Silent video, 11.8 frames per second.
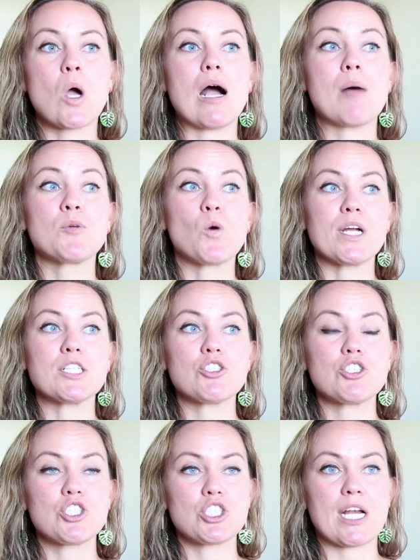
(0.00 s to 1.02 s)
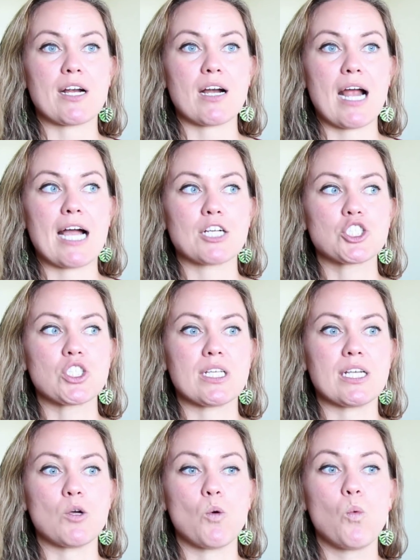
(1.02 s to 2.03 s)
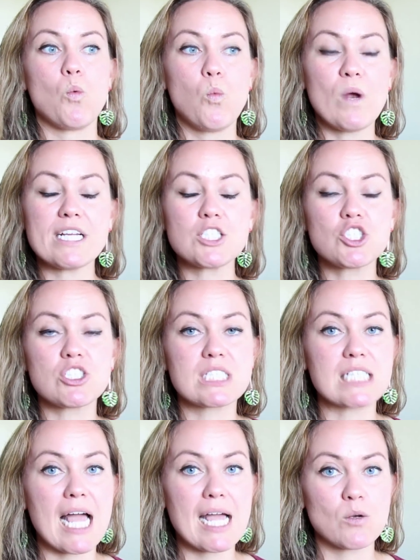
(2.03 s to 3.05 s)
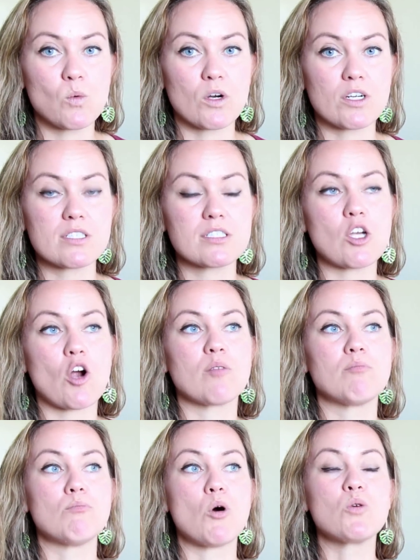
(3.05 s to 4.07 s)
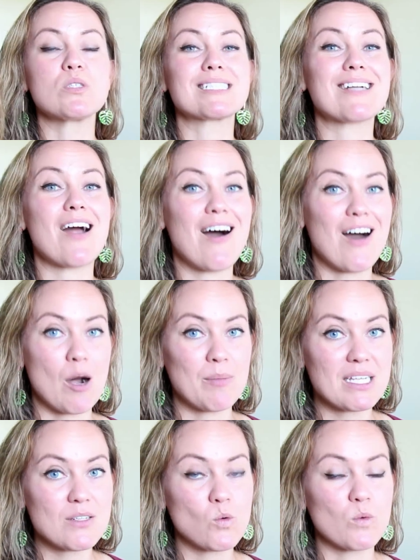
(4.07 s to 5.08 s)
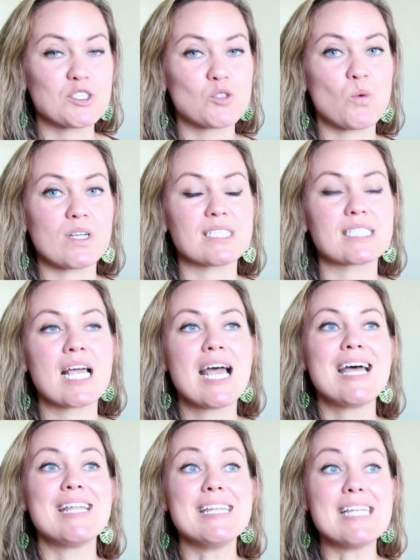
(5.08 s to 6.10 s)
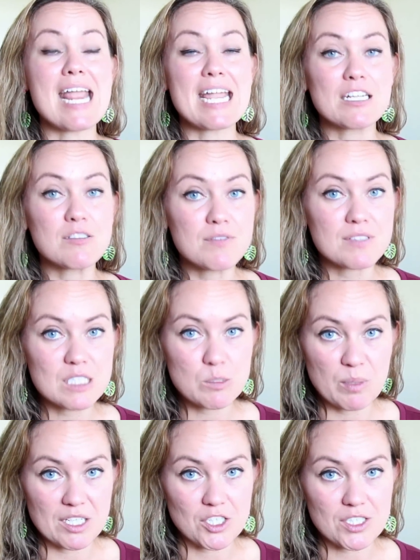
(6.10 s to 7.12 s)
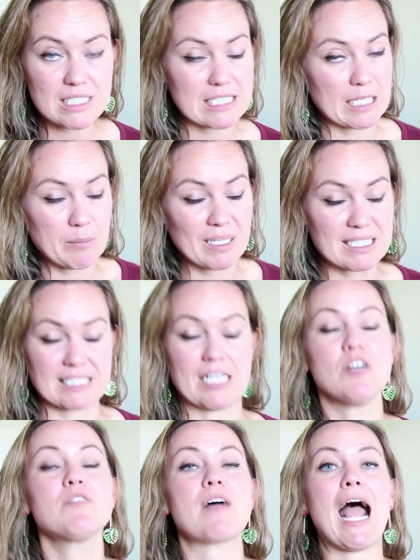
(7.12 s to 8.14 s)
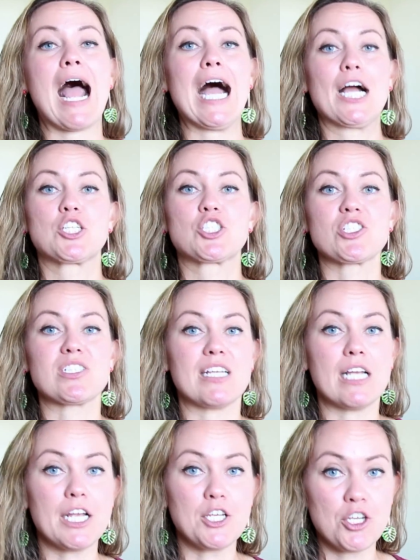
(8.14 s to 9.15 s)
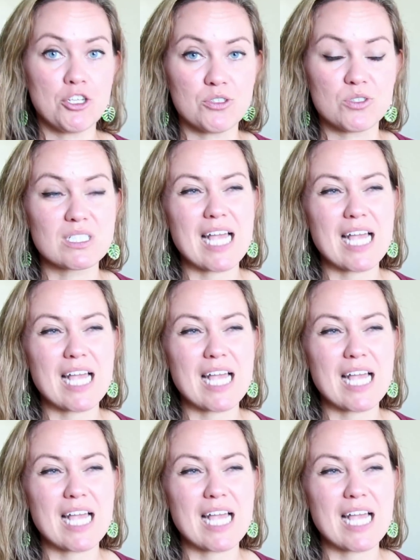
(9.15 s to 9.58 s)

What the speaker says: I'm going to share actually which slang words are most common, which ones native speakers like myself actually use,